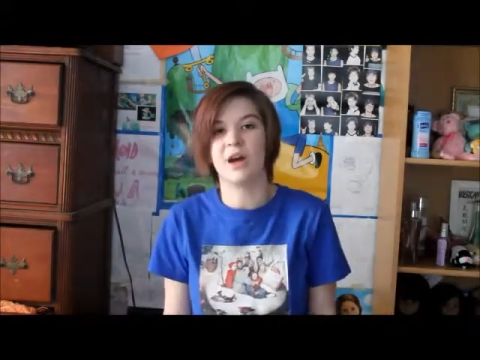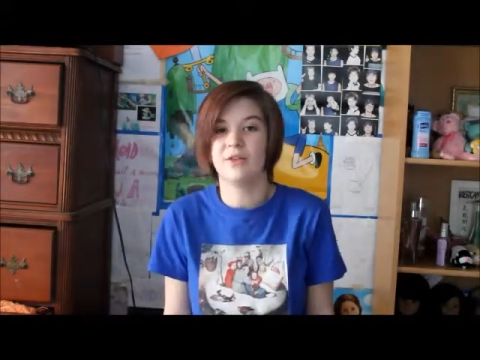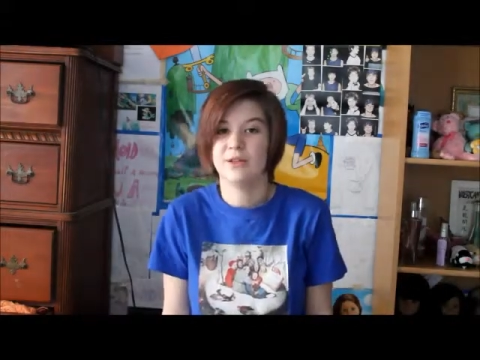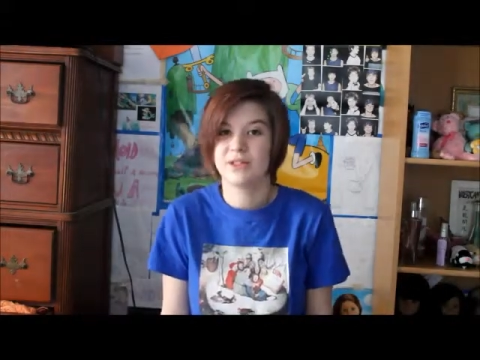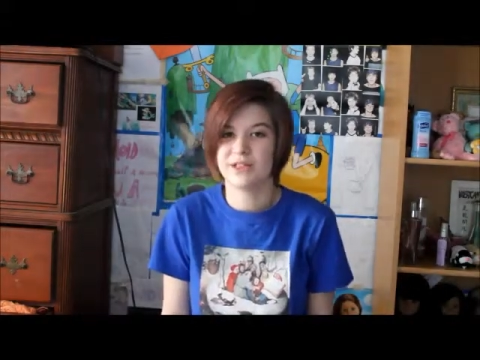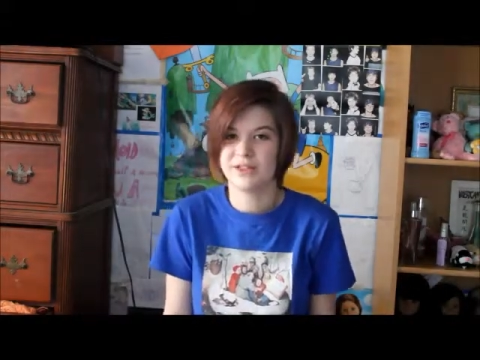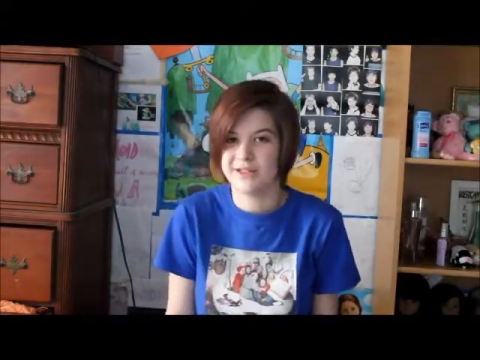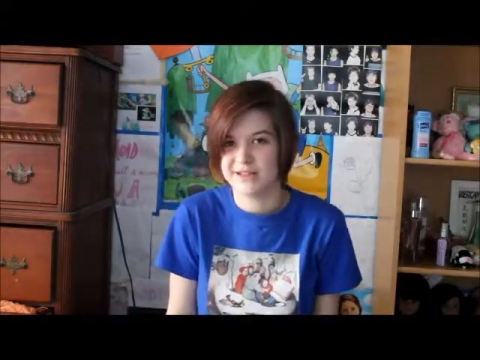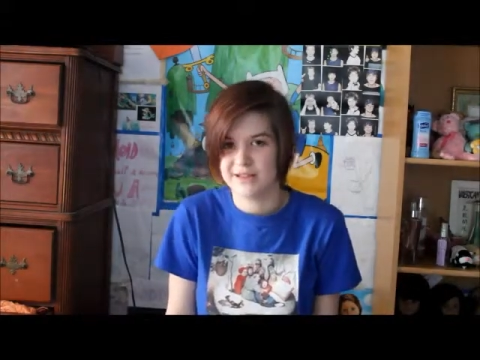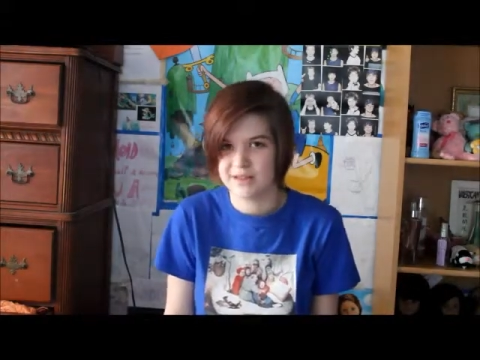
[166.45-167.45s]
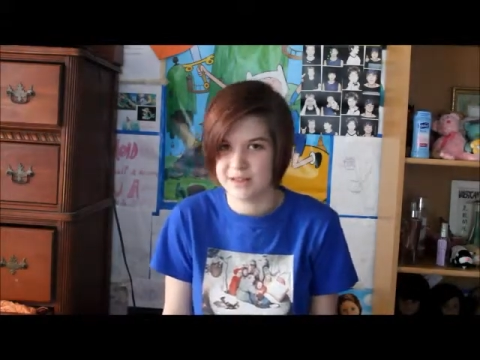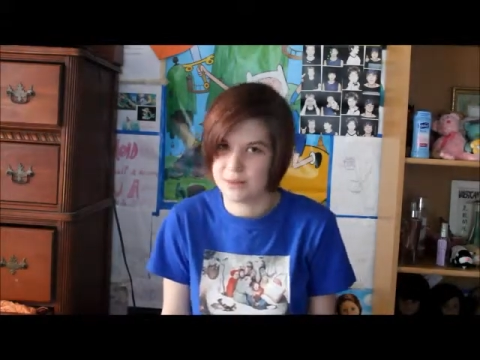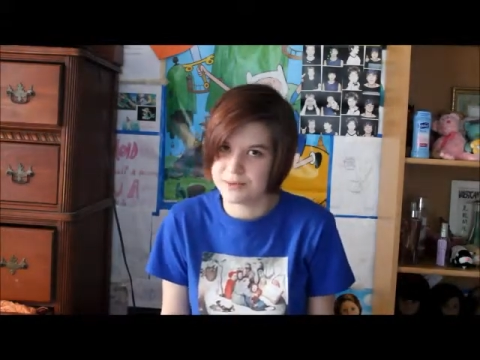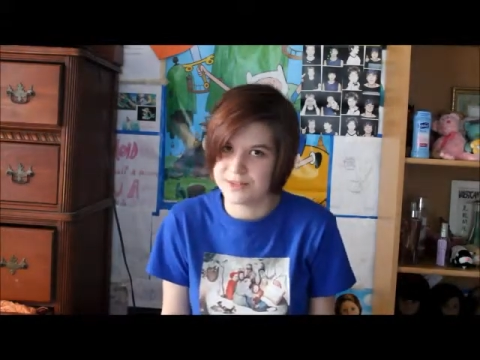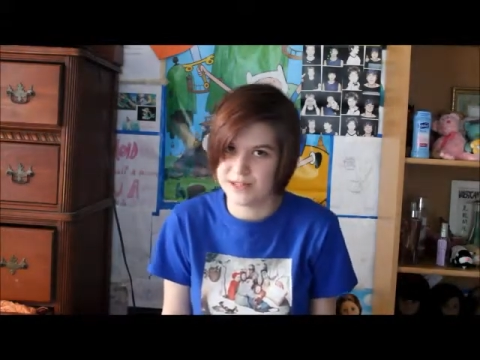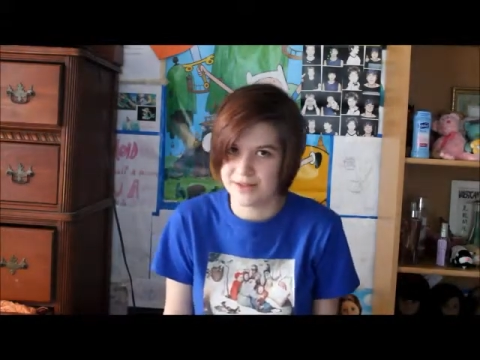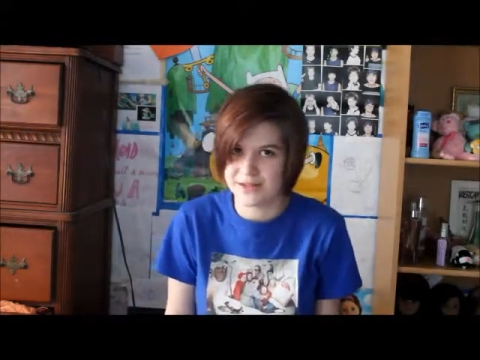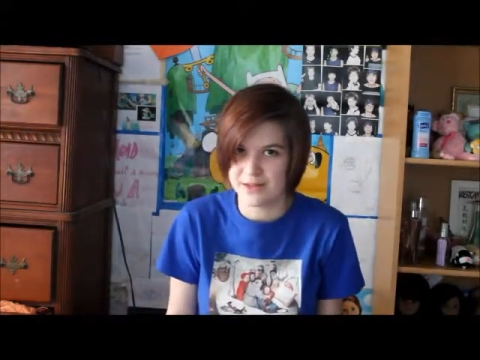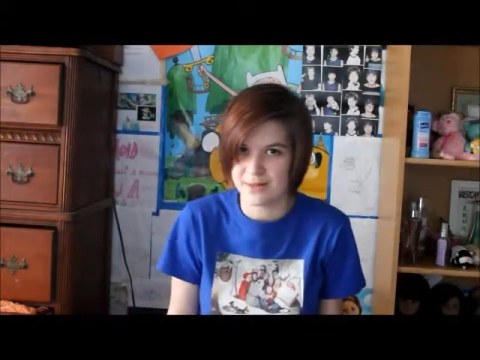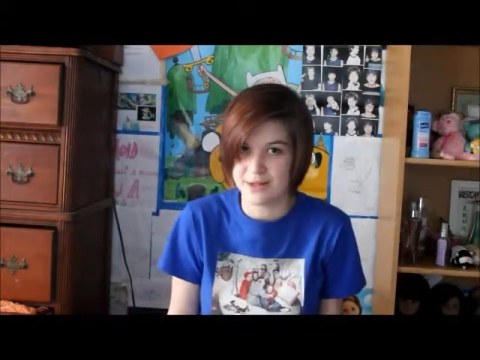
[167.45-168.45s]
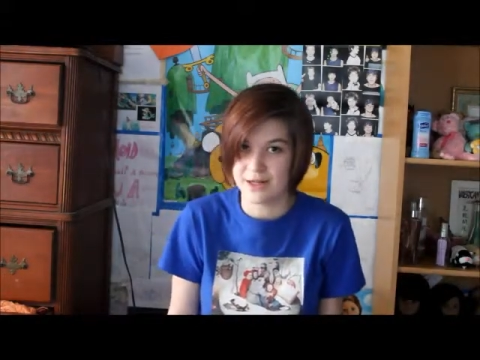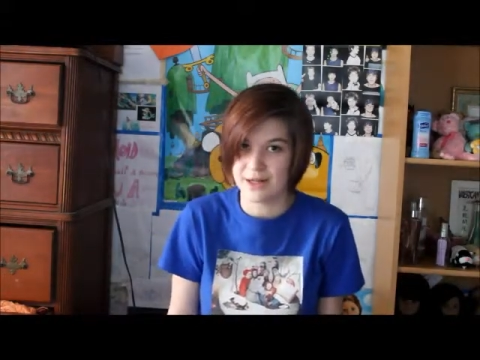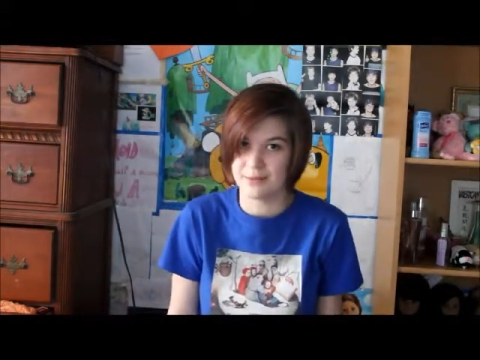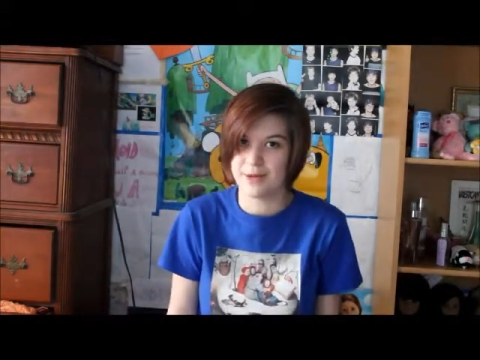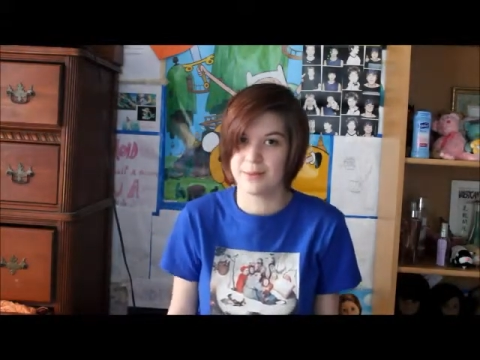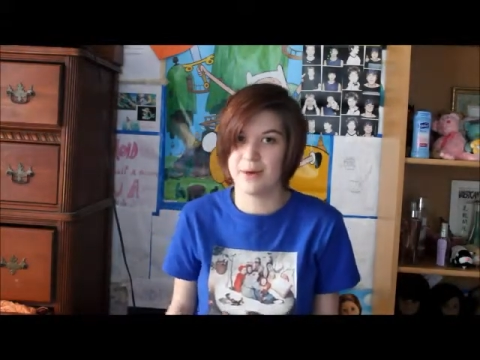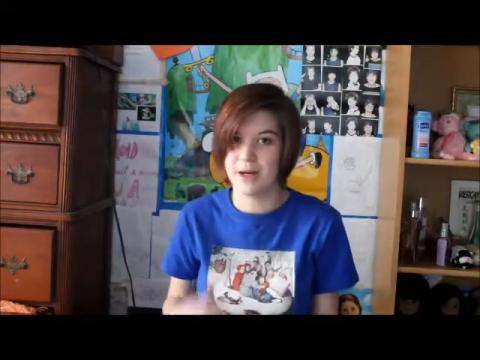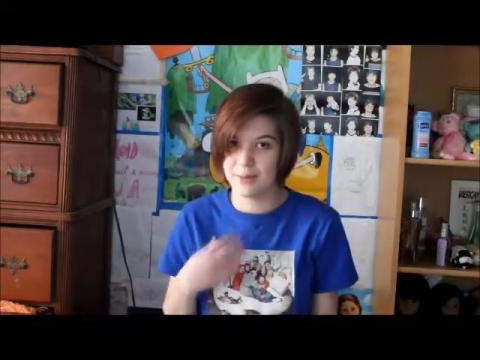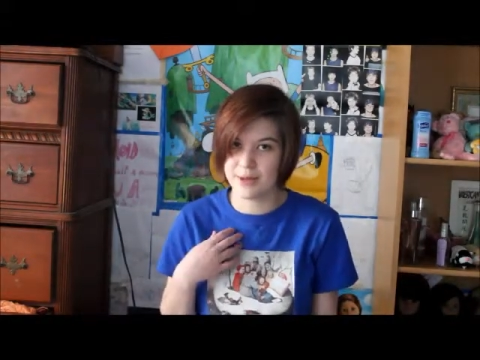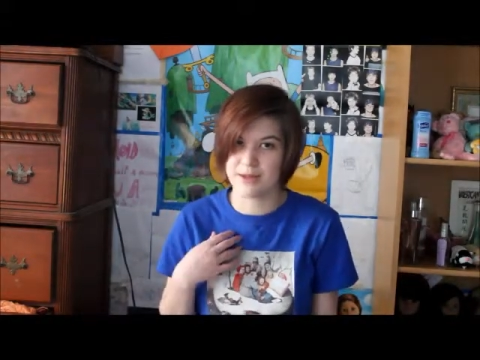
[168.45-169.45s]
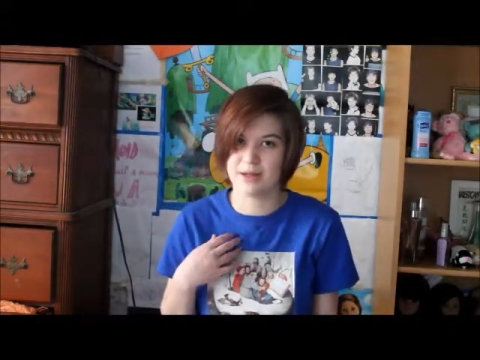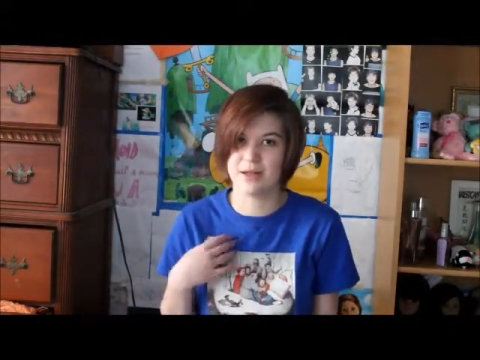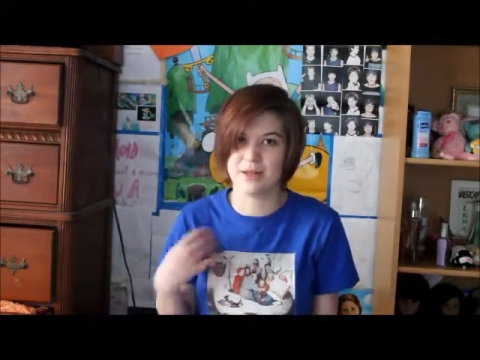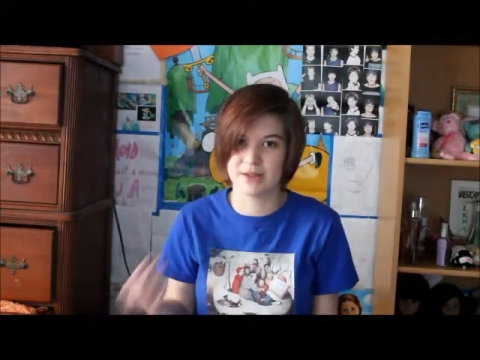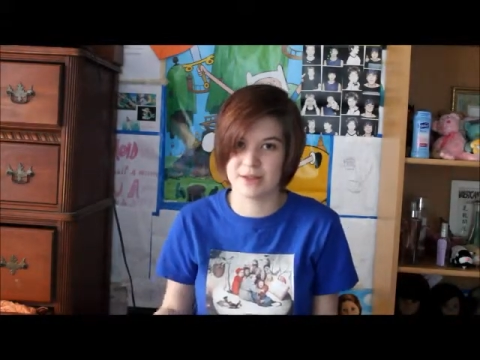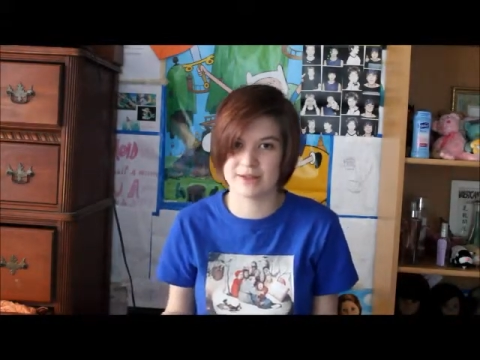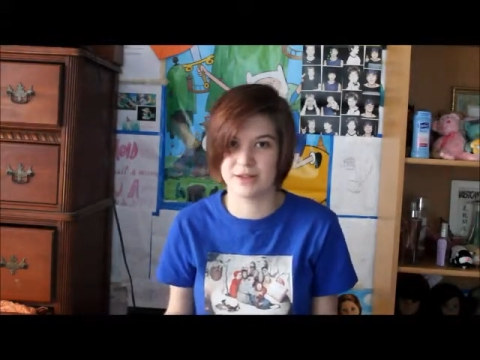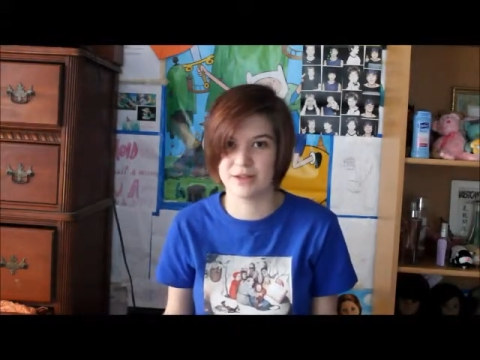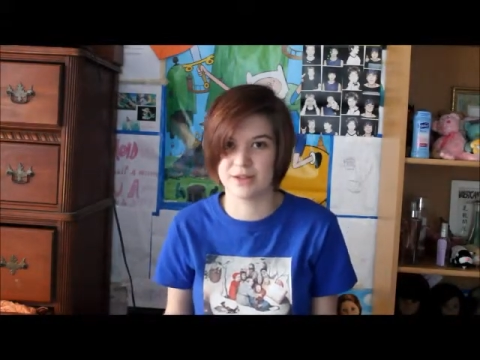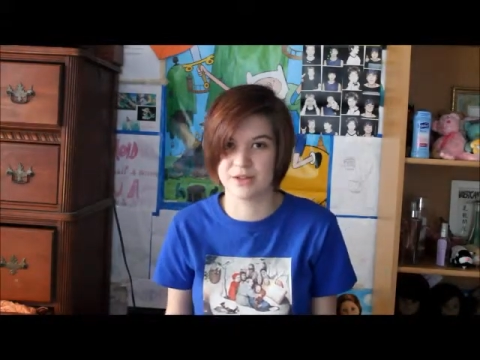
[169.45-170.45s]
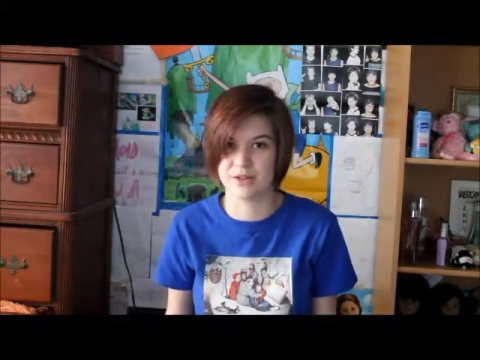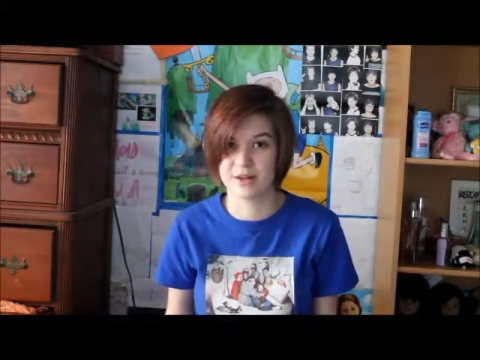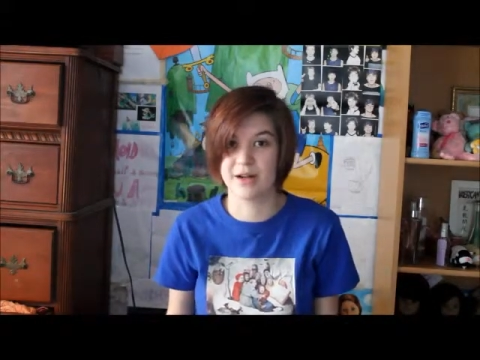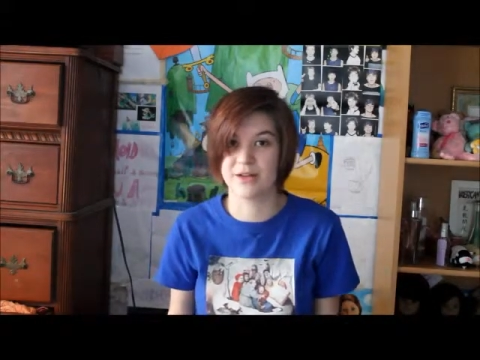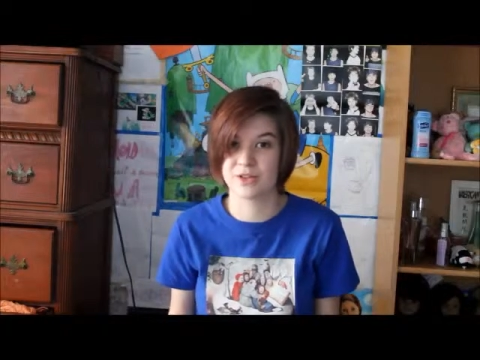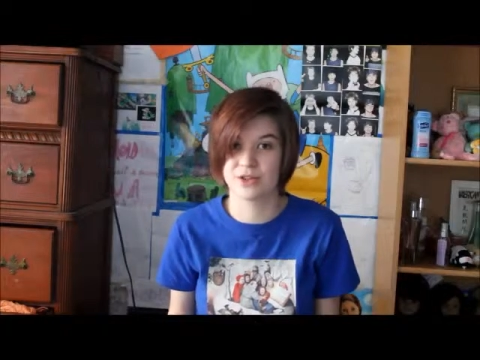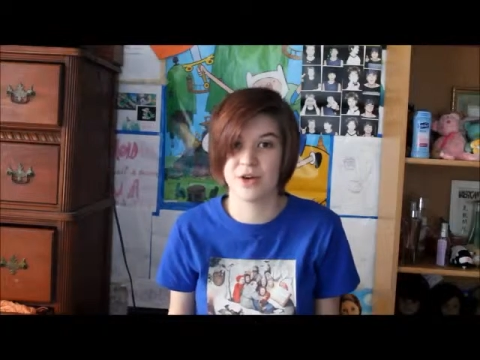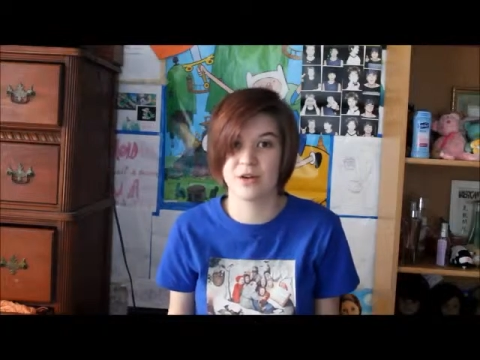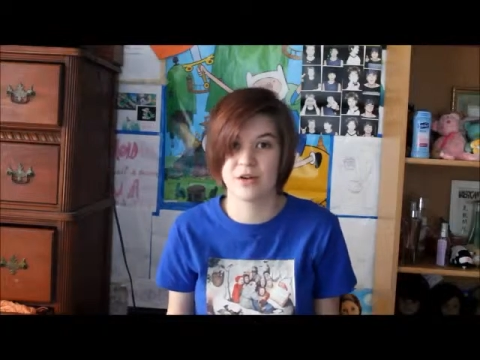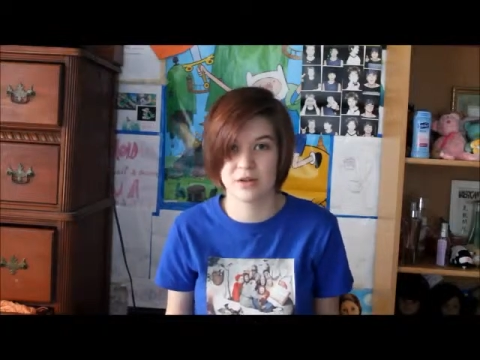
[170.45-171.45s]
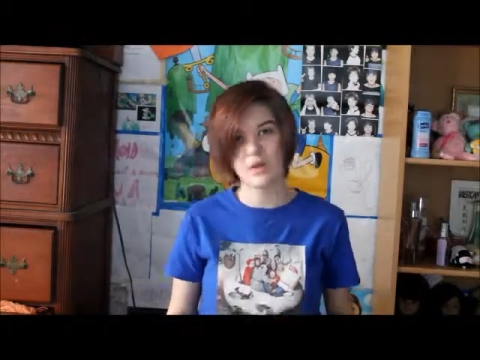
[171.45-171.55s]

Every series has its ups and downs in the beginning, but in my opinion, Hunter x Hunter started out strong.